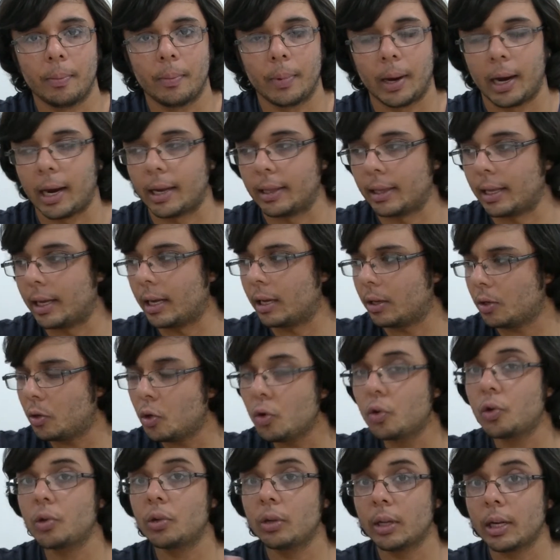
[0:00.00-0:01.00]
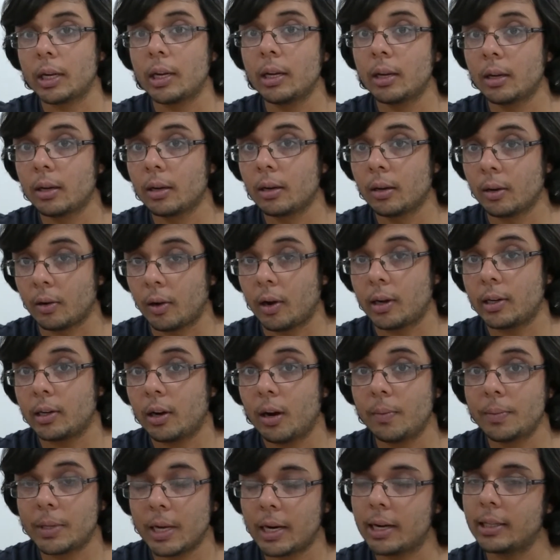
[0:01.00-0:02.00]
And they're usually, 9
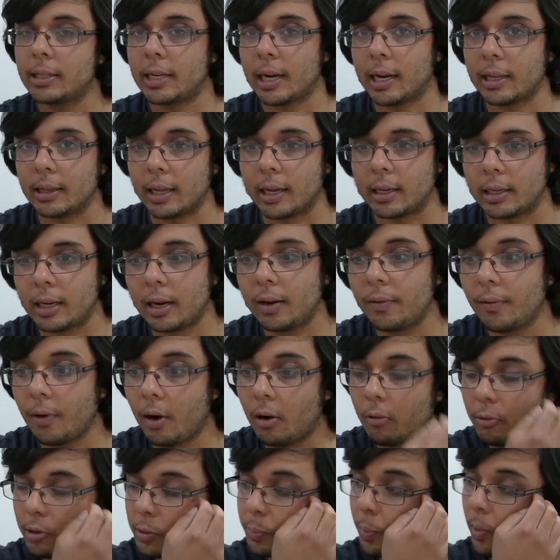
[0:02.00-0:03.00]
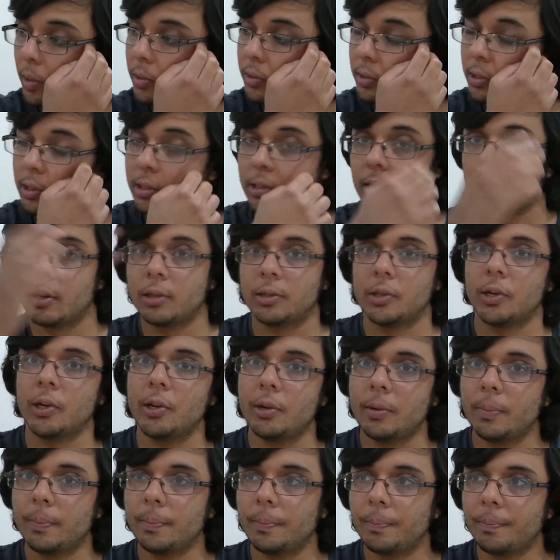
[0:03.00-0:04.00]
times out of 10, their default response is,
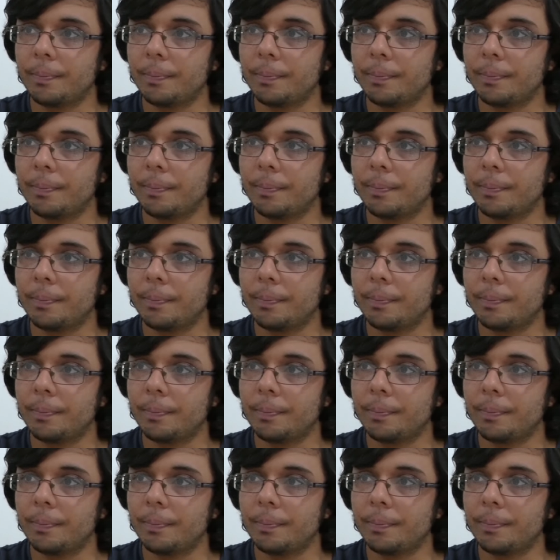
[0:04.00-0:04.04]
"Sir,